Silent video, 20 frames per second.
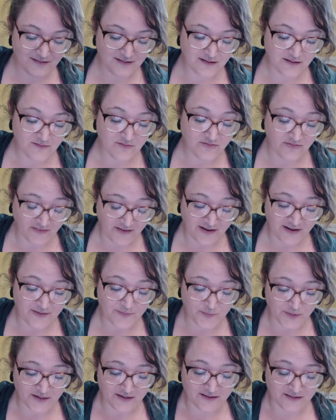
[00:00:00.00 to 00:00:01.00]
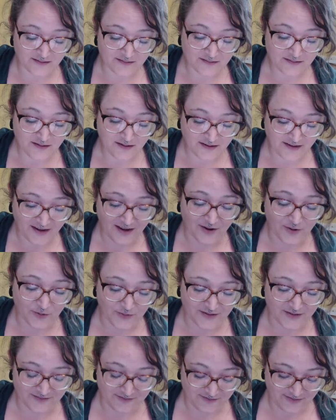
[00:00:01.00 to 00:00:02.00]
find my
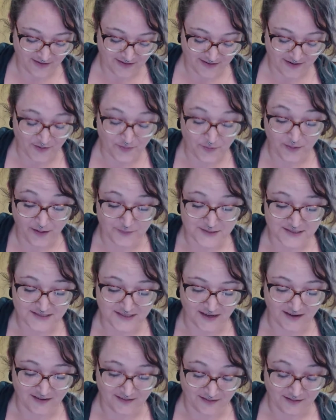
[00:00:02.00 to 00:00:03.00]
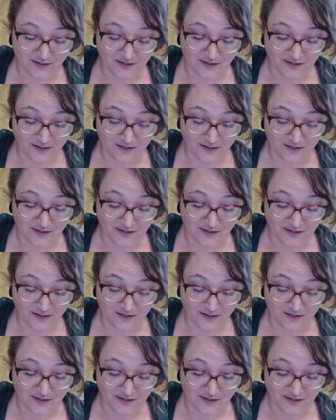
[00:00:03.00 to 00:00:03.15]
account and find out what I was saying.